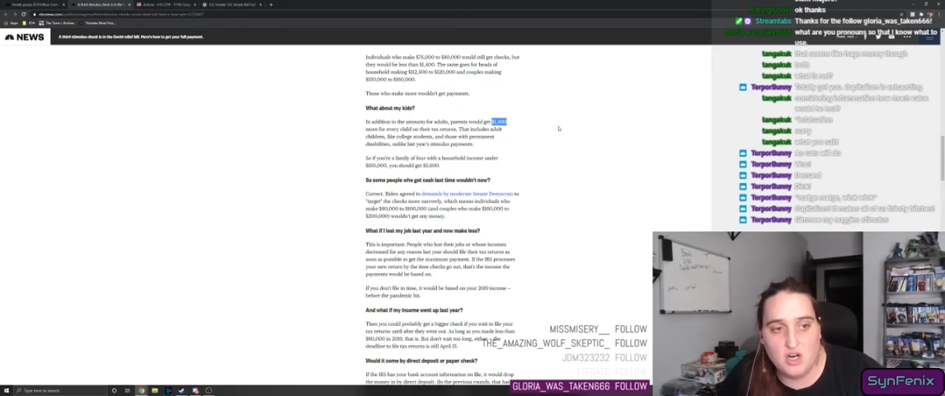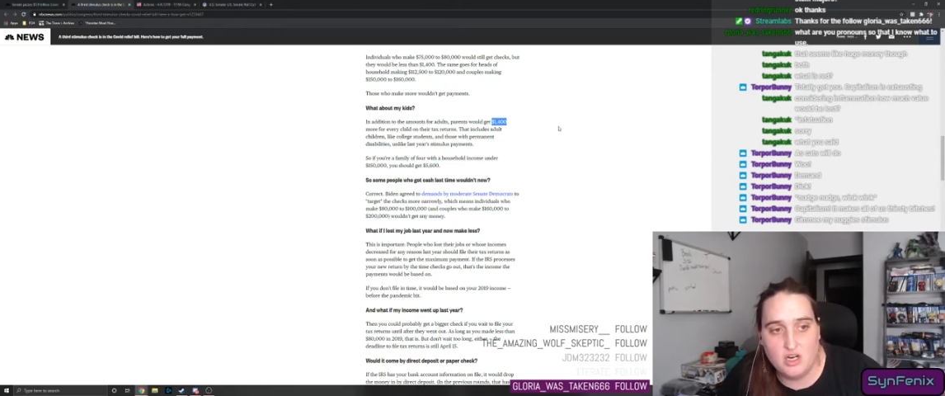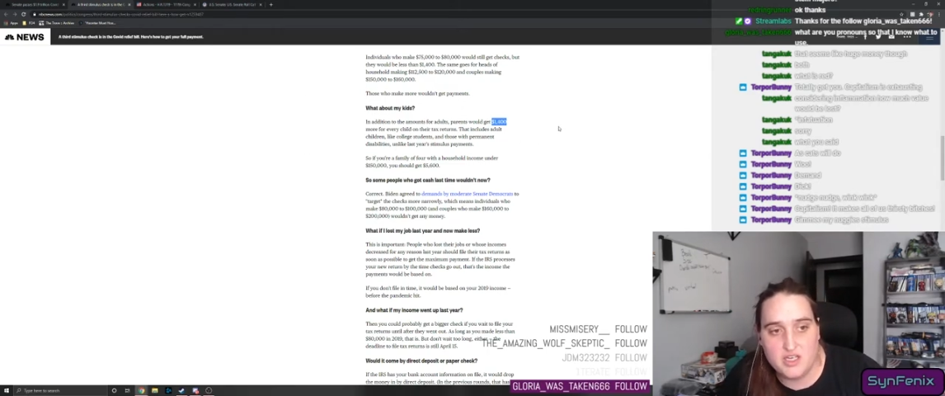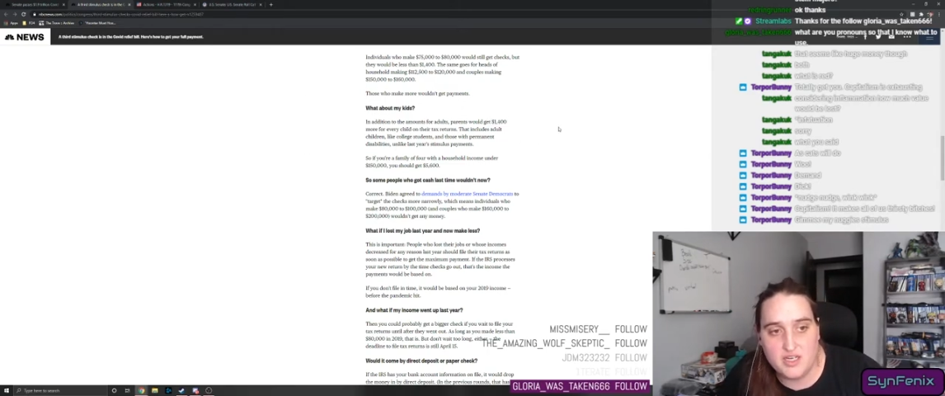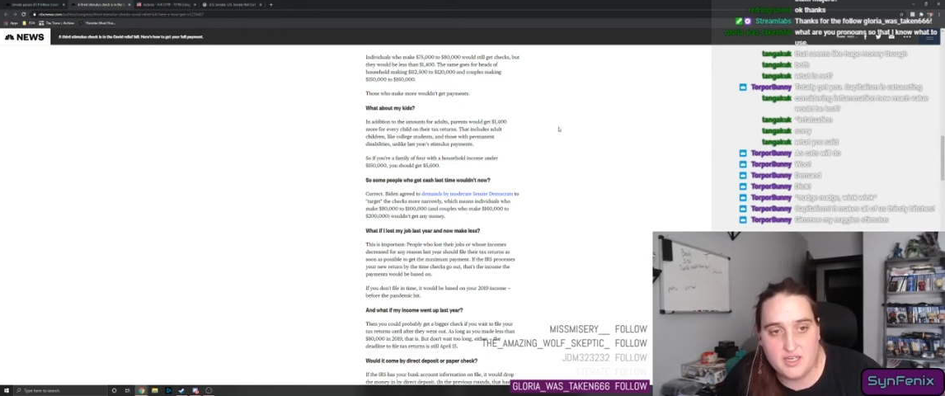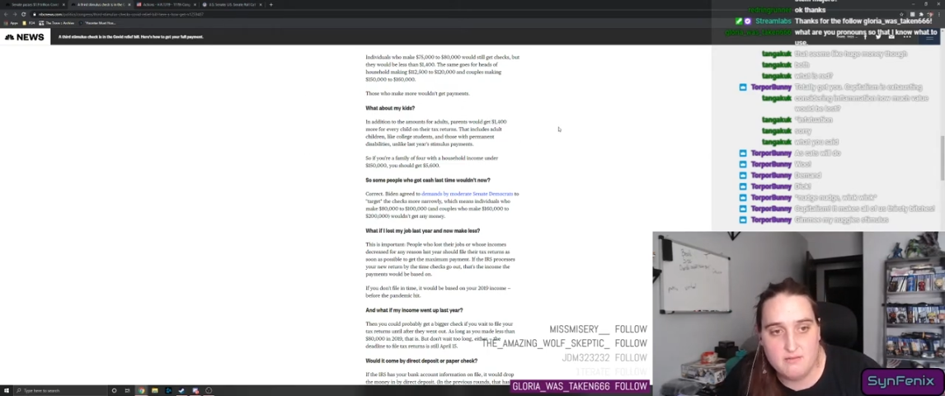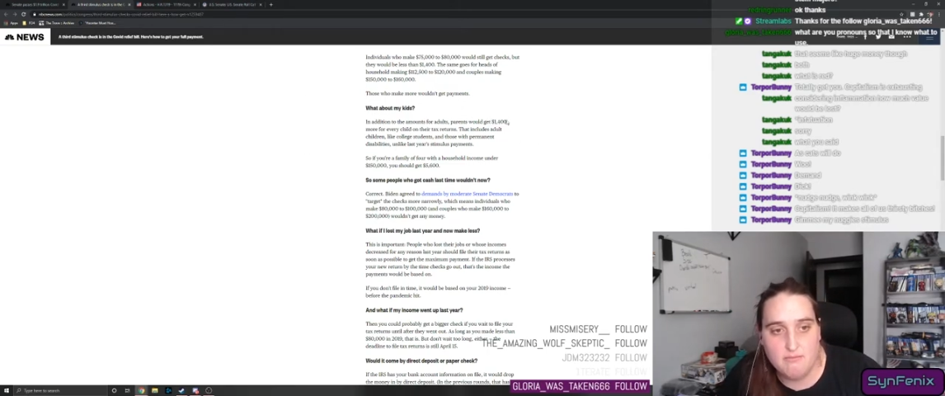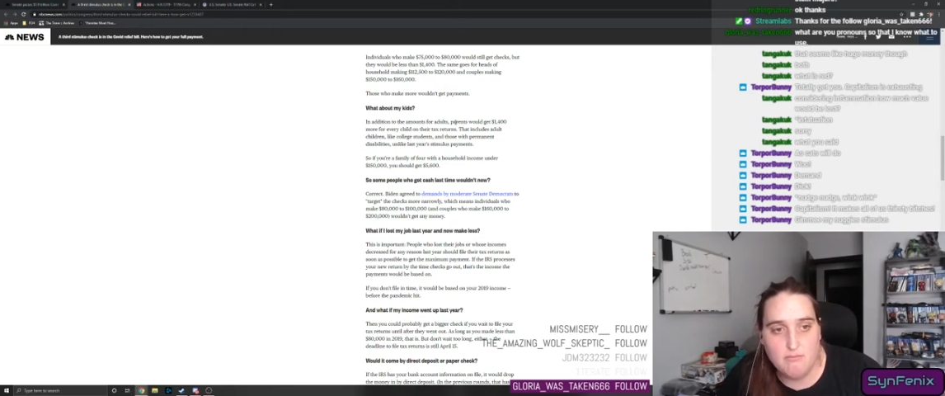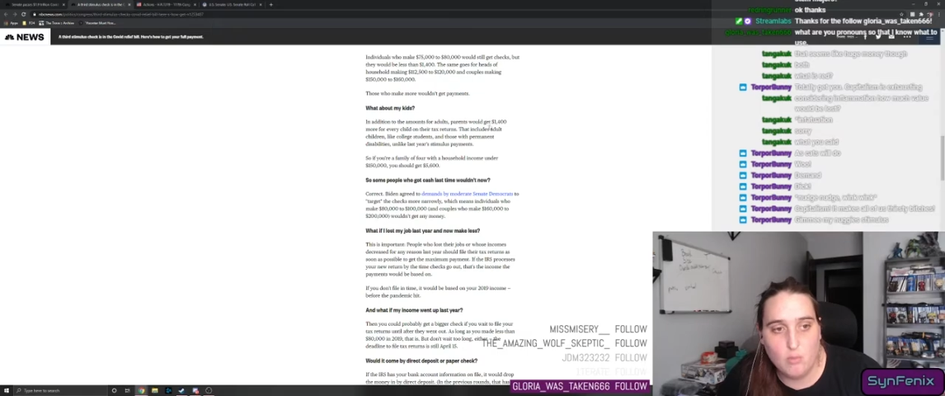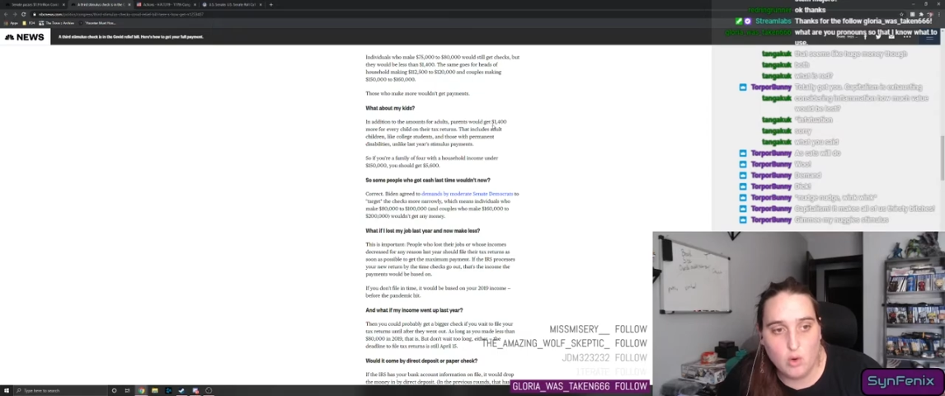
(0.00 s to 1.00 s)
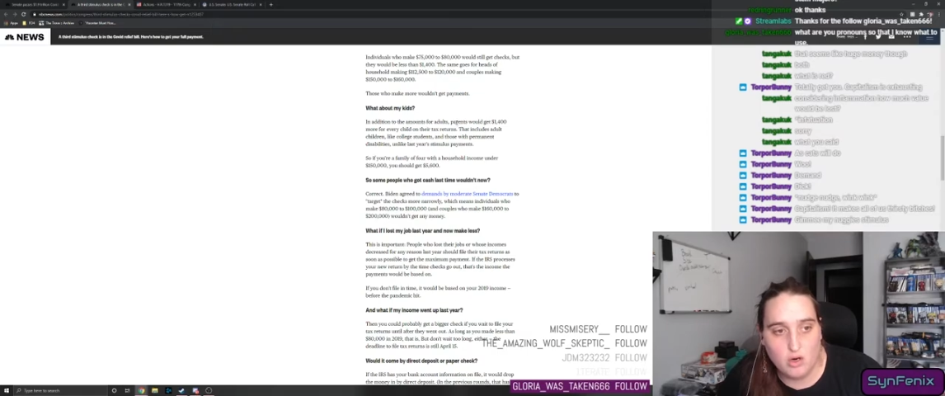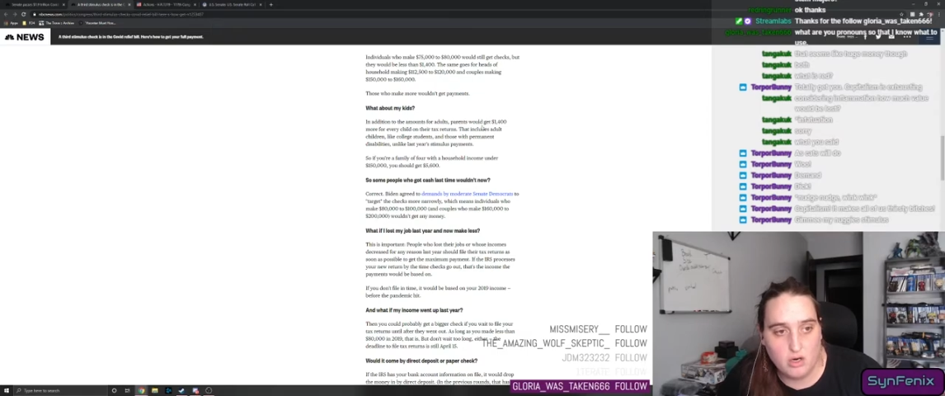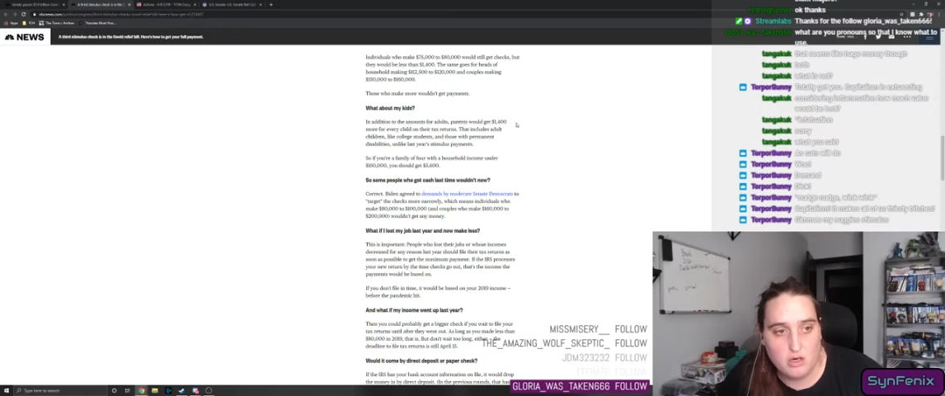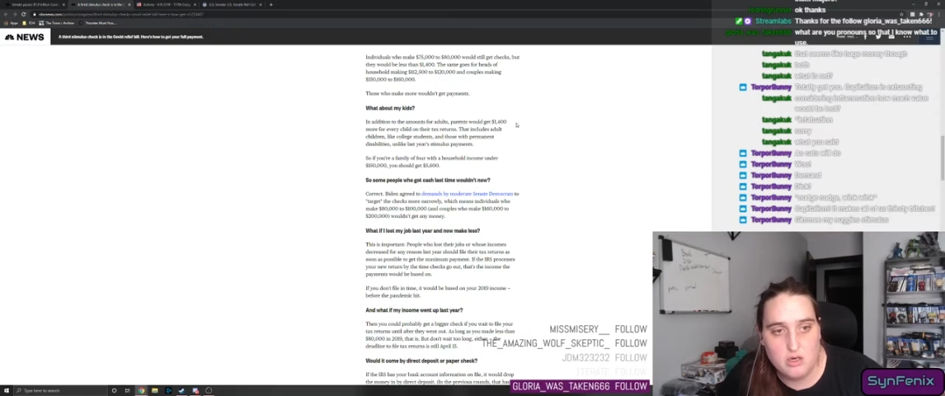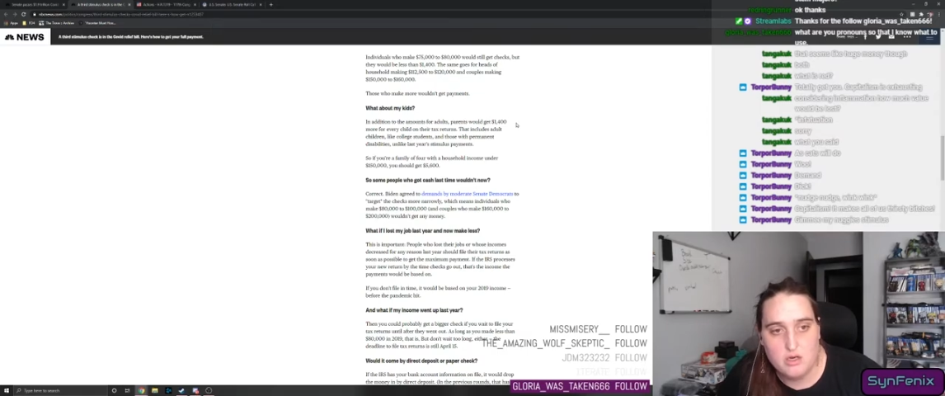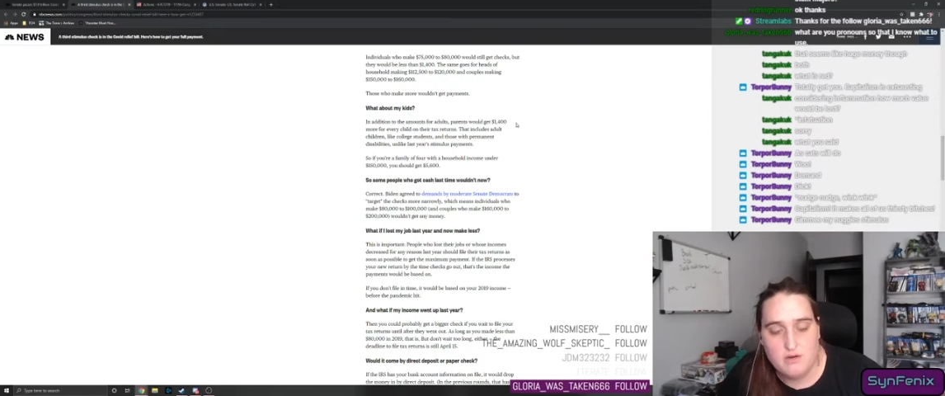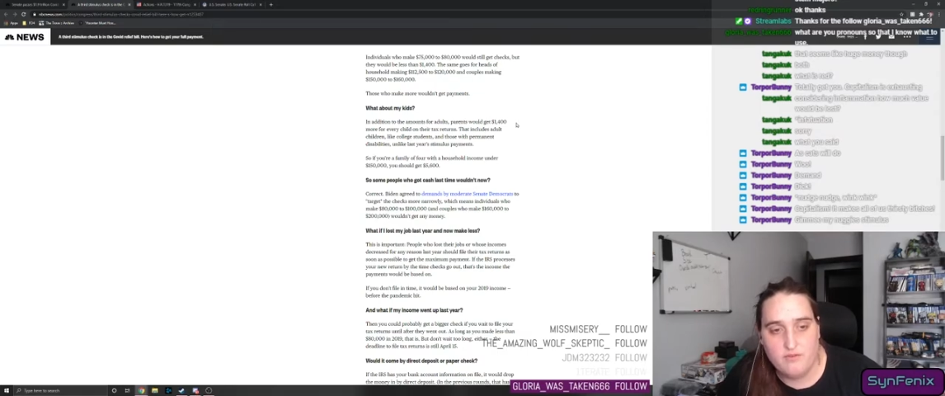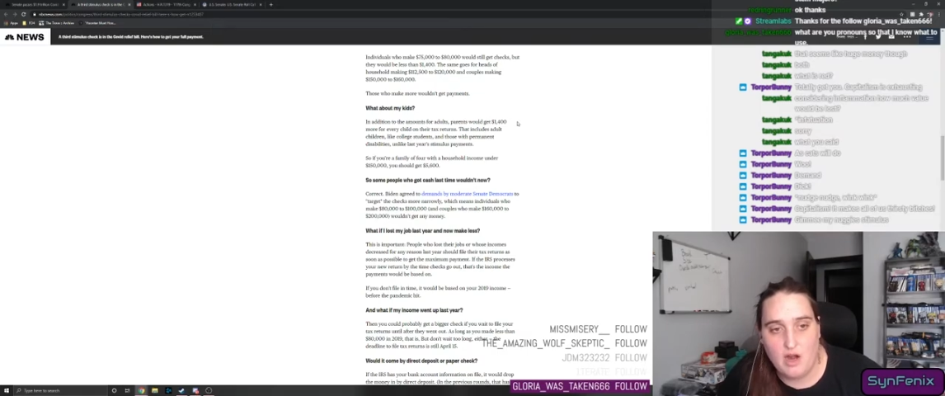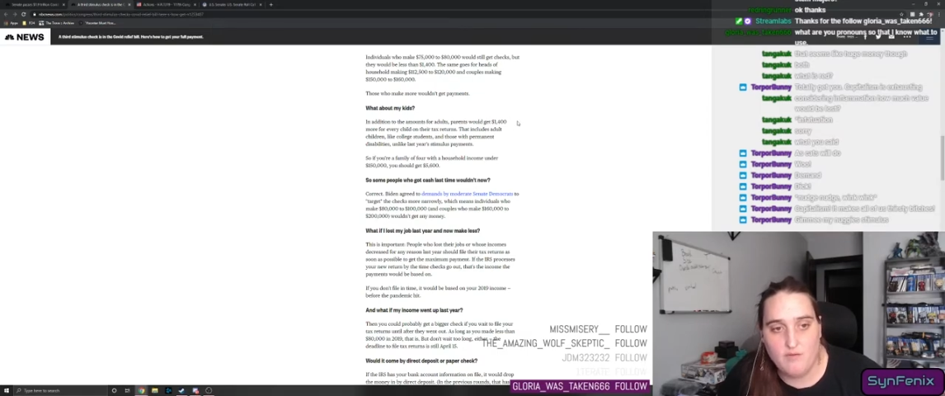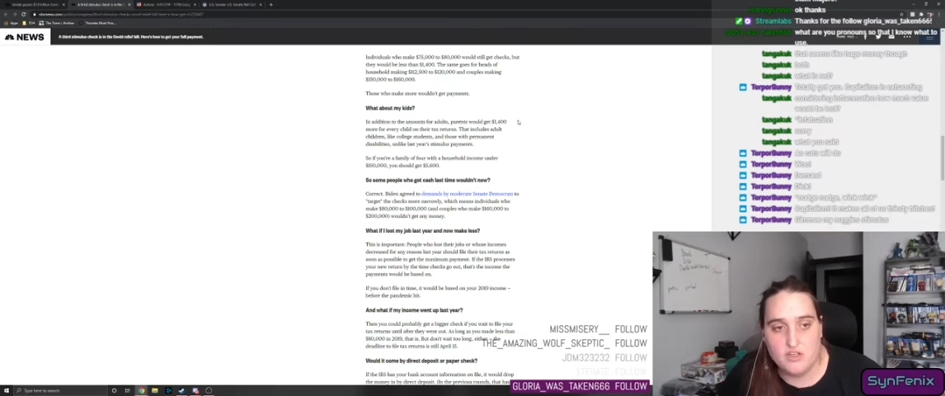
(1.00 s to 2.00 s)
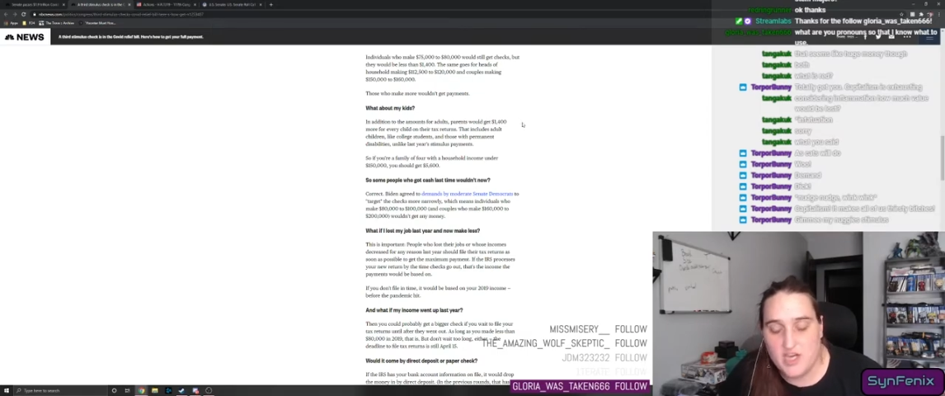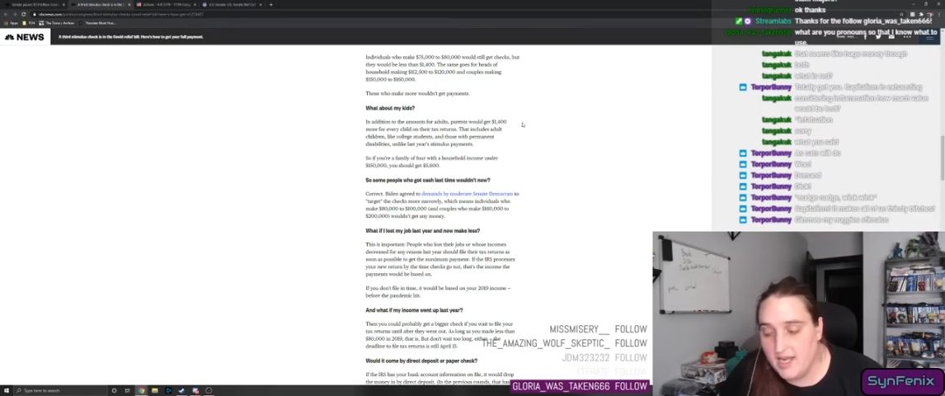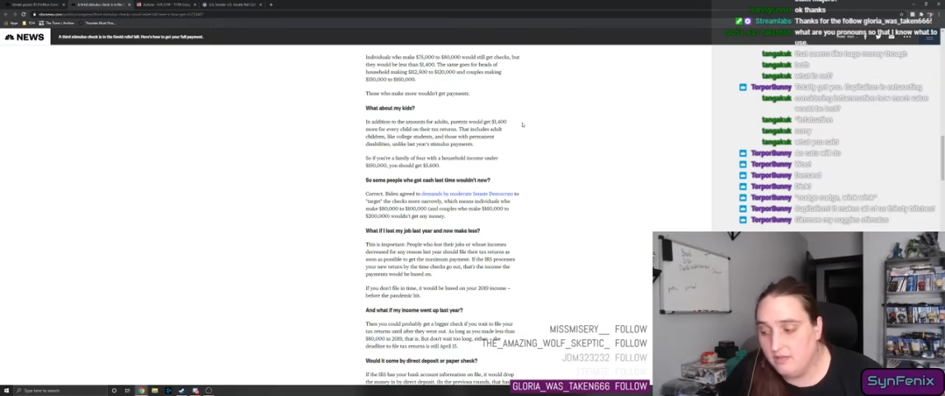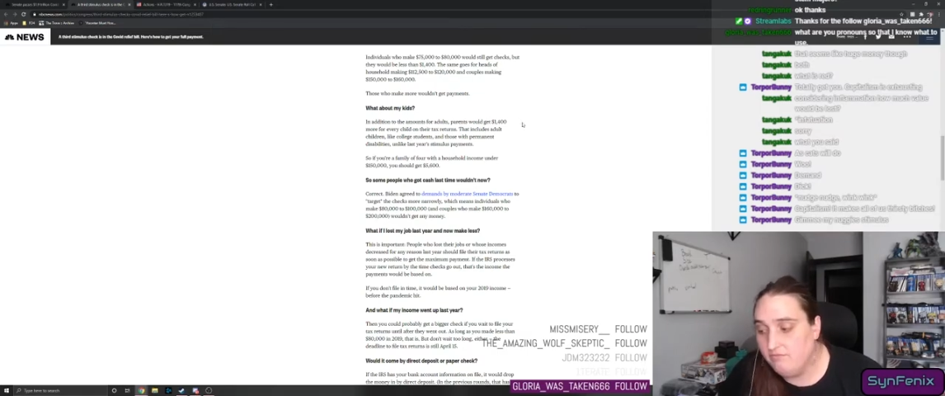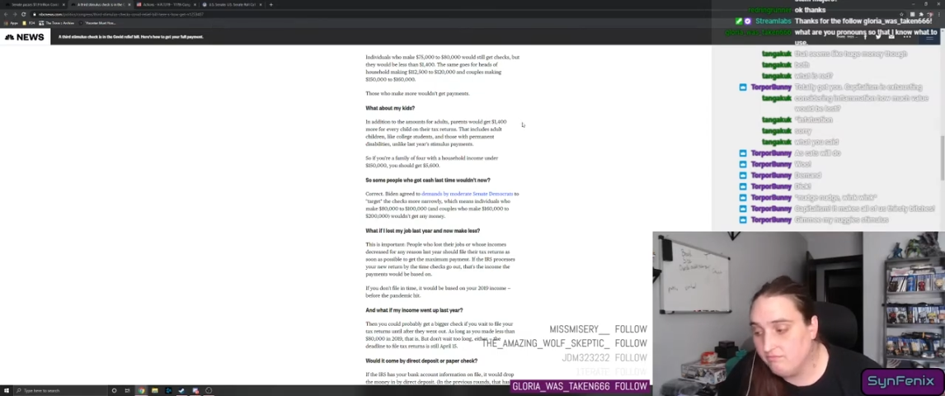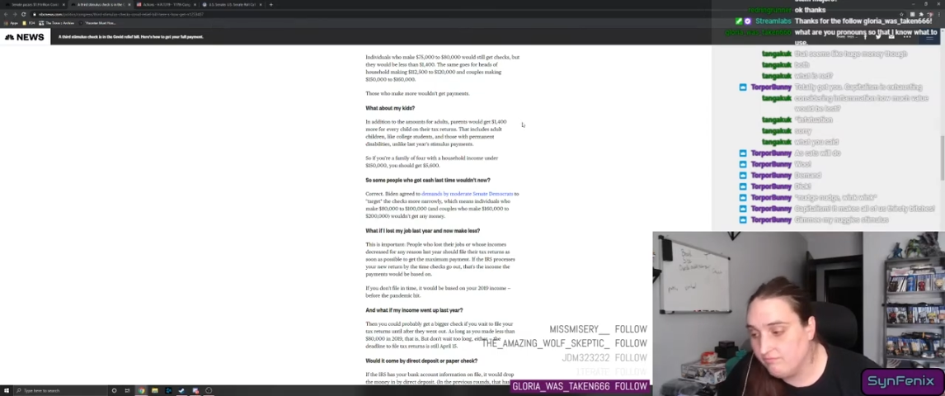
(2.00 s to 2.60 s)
are getting more for every child.